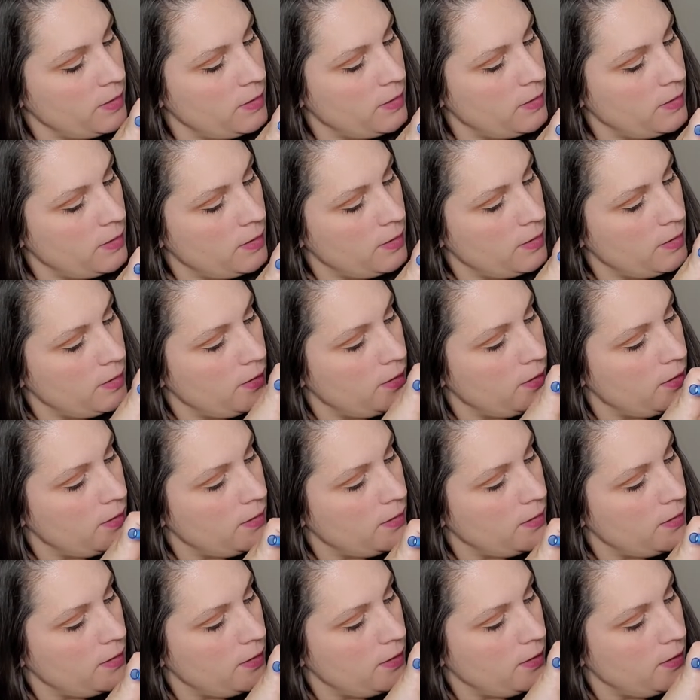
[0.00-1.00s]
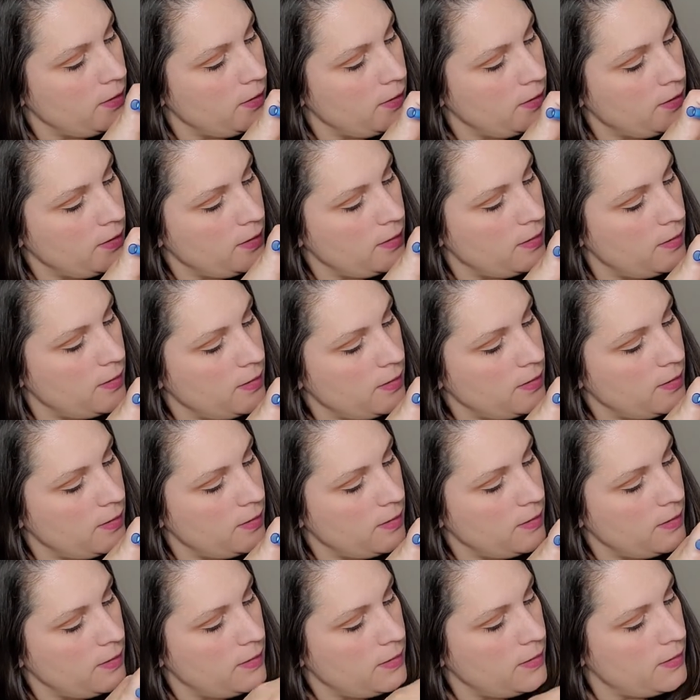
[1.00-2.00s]

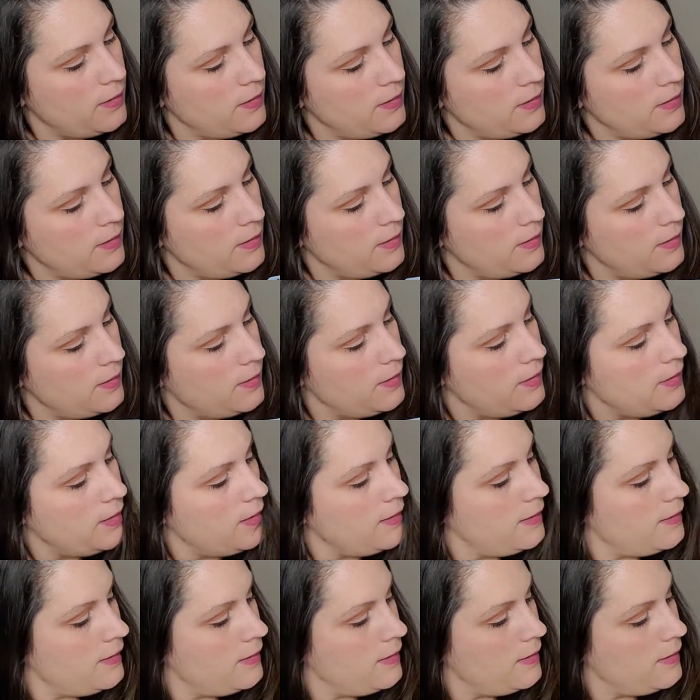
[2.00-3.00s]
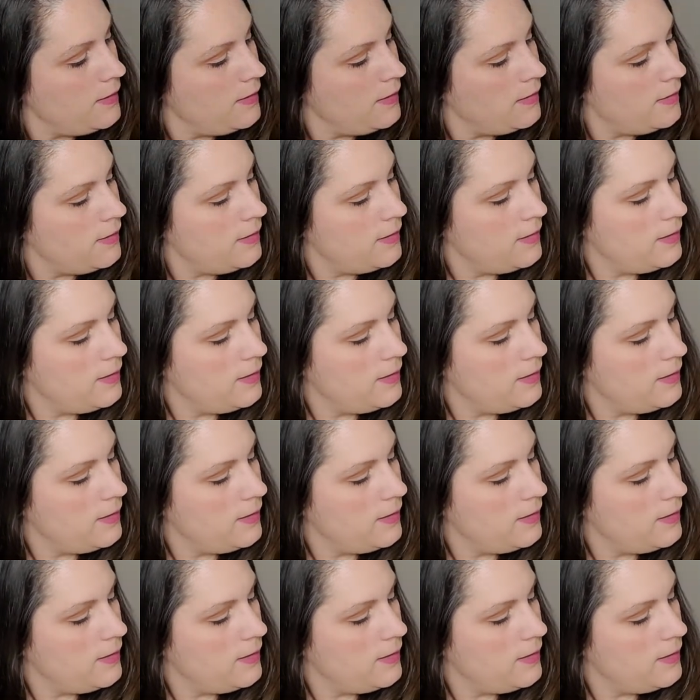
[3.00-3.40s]
Nobody speaks.